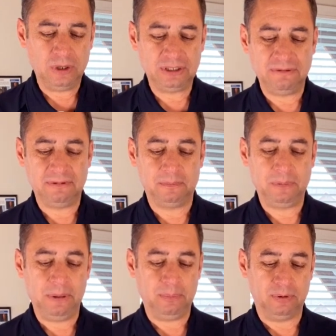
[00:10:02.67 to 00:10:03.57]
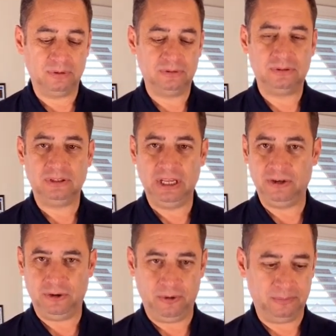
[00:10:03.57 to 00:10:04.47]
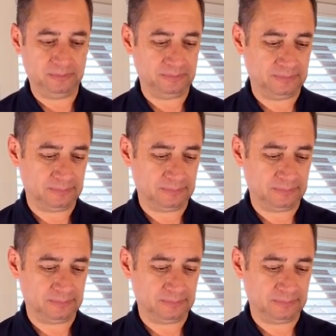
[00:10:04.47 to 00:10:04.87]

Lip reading: want evil people near you.